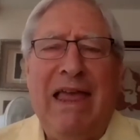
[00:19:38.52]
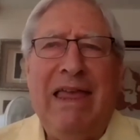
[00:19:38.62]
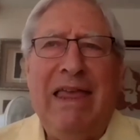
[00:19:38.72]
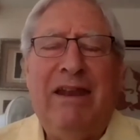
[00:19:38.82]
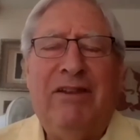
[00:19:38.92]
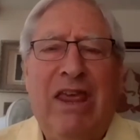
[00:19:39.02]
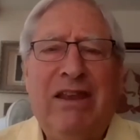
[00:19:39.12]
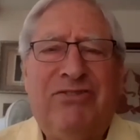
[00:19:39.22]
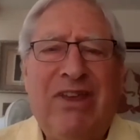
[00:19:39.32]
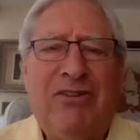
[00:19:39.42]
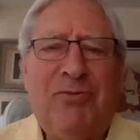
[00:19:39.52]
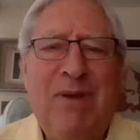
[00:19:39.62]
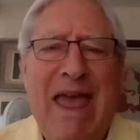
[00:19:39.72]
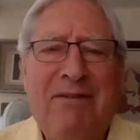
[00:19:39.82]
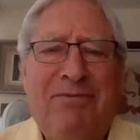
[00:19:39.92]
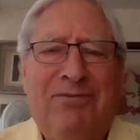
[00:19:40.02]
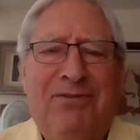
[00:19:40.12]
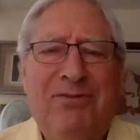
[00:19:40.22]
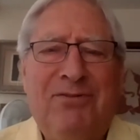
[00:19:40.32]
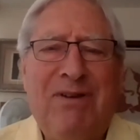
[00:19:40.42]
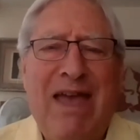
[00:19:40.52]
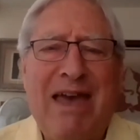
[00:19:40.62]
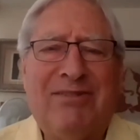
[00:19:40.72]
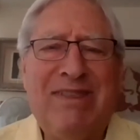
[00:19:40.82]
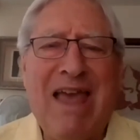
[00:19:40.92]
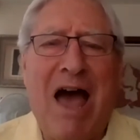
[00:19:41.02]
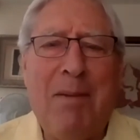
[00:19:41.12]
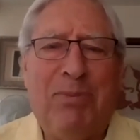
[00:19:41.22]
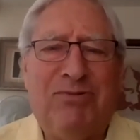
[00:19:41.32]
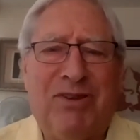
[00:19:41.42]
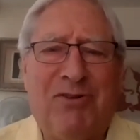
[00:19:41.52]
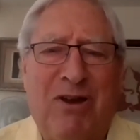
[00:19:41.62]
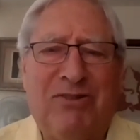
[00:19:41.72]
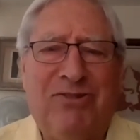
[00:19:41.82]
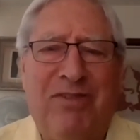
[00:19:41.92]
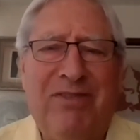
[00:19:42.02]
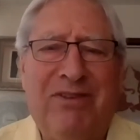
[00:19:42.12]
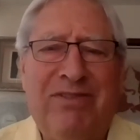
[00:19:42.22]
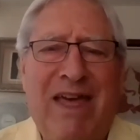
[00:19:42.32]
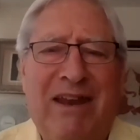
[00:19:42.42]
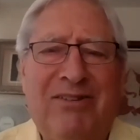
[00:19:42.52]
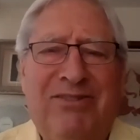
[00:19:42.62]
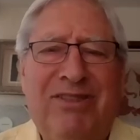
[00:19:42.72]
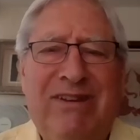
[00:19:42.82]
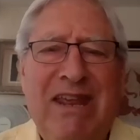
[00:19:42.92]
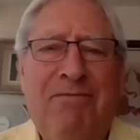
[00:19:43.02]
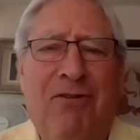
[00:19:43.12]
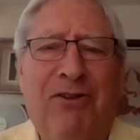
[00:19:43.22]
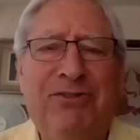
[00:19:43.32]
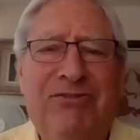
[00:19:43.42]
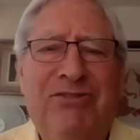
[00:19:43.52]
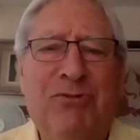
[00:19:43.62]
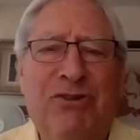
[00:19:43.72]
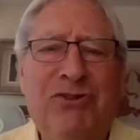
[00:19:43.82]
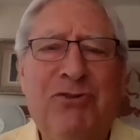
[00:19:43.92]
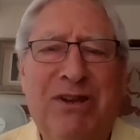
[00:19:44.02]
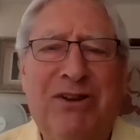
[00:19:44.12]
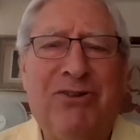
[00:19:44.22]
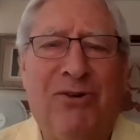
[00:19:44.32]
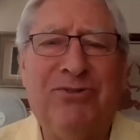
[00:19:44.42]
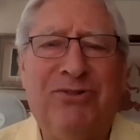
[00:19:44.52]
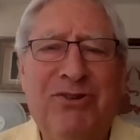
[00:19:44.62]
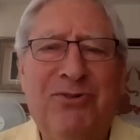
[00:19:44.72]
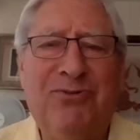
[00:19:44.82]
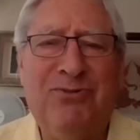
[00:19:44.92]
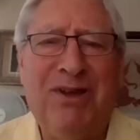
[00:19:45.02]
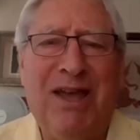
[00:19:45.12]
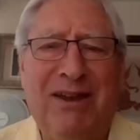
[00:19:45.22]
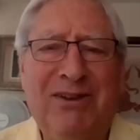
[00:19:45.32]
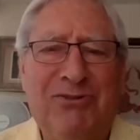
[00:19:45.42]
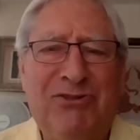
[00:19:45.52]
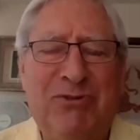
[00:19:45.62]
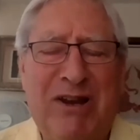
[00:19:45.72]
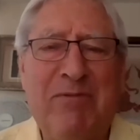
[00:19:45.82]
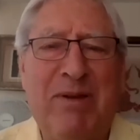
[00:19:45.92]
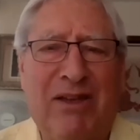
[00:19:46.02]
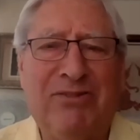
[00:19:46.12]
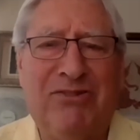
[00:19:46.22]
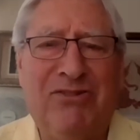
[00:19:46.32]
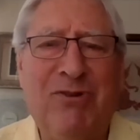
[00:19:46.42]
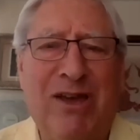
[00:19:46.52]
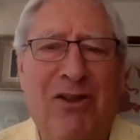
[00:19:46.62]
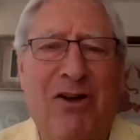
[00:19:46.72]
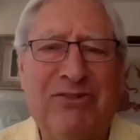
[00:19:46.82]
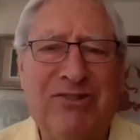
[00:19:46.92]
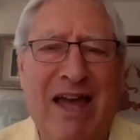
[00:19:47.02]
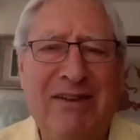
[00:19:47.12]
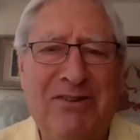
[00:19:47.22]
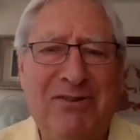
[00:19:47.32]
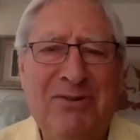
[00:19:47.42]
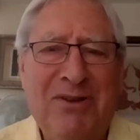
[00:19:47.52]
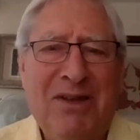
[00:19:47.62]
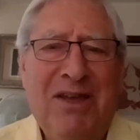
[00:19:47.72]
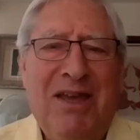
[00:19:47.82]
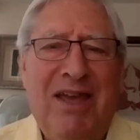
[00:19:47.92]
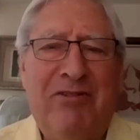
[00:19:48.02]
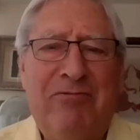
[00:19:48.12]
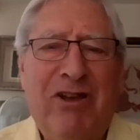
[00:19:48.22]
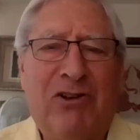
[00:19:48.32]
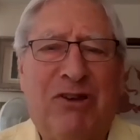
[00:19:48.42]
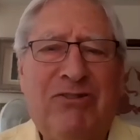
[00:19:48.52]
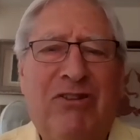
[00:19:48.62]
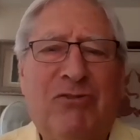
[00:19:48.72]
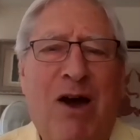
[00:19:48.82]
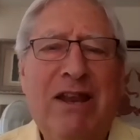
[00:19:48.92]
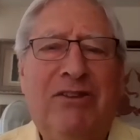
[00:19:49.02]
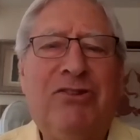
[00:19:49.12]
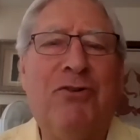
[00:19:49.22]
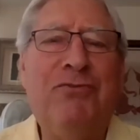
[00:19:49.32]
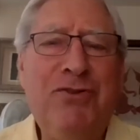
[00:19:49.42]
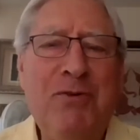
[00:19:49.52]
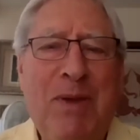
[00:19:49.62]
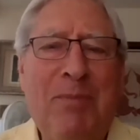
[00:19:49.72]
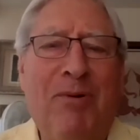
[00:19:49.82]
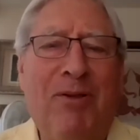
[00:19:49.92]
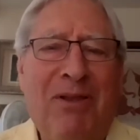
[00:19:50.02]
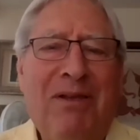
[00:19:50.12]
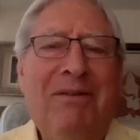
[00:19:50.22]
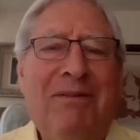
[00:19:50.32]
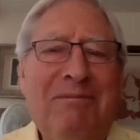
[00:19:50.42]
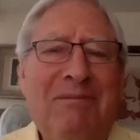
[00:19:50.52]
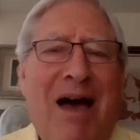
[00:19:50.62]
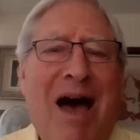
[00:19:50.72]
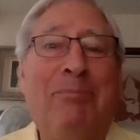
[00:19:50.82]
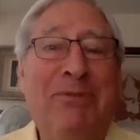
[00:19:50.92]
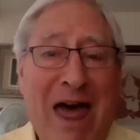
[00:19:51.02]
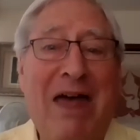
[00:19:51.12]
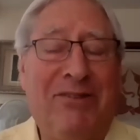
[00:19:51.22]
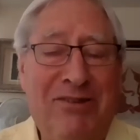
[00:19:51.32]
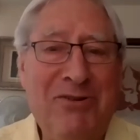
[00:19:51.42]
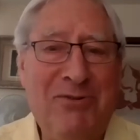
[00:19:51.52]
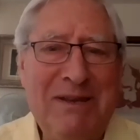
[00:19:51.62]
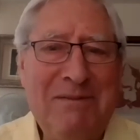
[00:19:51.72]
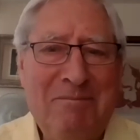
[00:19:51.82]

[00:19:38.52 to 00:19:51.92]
In a sense, we have to ask the opposite question. That is, the default is you will do what you're told to do, and you will do what everybody else is doing alongside you. And the real question is, why did so few people opt not to do it,